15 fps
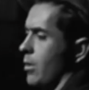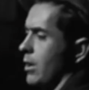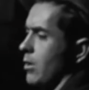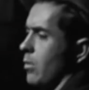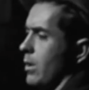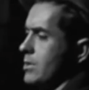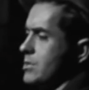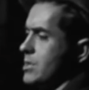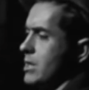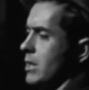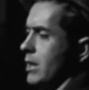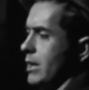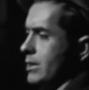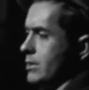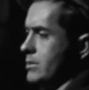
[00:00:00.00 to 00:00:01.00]
Wonder where
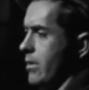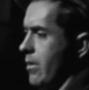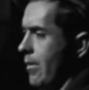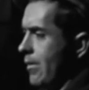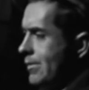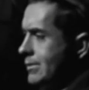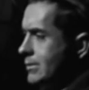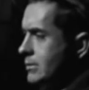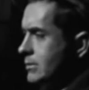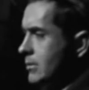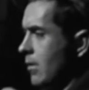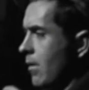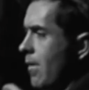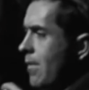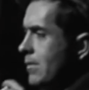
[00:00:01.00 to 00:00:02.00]
Zeena is.
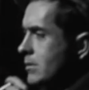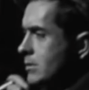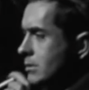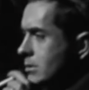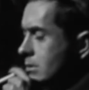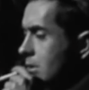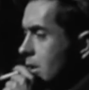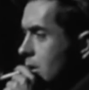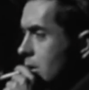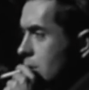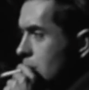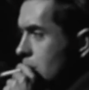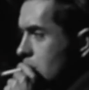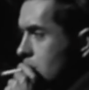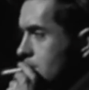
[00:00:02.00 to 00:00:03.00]
Waiting for
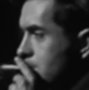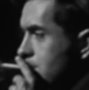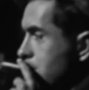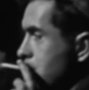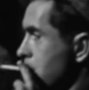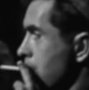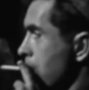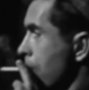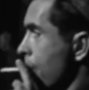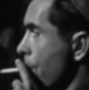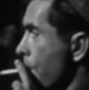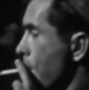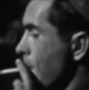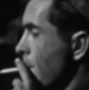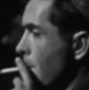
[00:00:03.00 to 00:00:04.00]
me at the hotel,
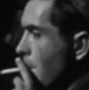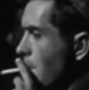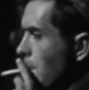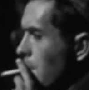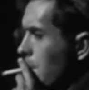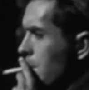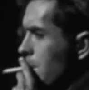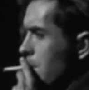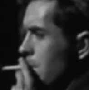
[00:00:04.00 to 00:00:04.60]
I suppose.